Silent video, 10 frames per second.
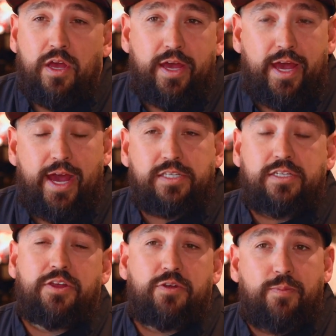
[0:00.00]
It has
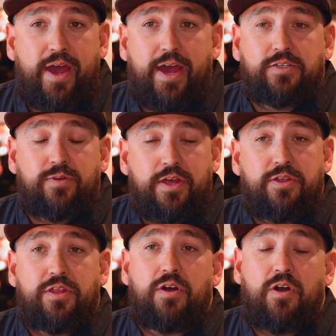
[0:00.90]
leather bags rather
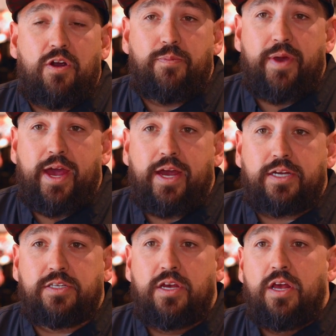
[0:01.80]
than the hard
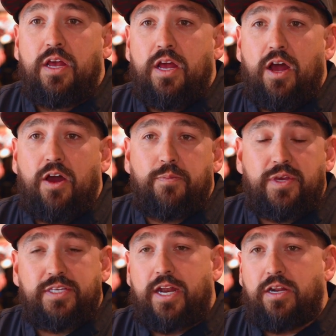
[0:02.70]
bags.
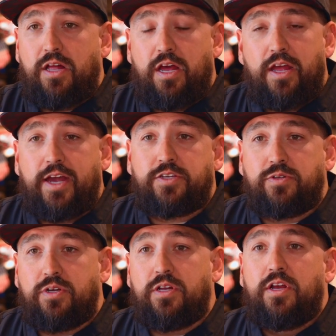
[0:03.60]
He's added a lot of
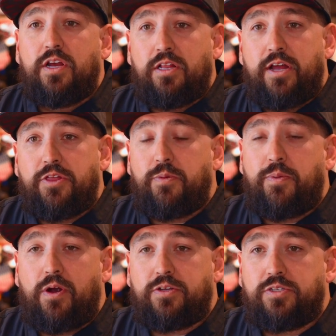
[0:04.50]
extra leather
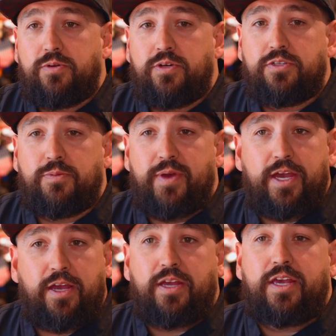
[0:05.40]
parts to it to
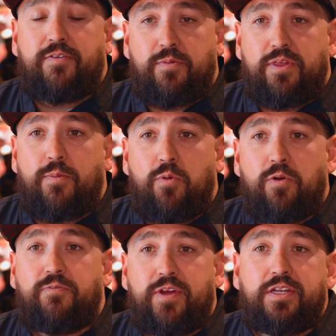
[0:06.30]
give it that
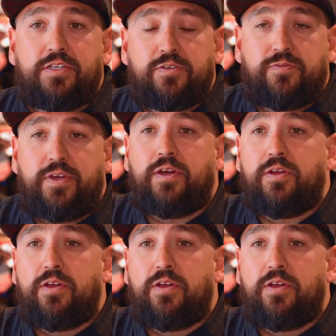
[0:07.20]
more vintage feel.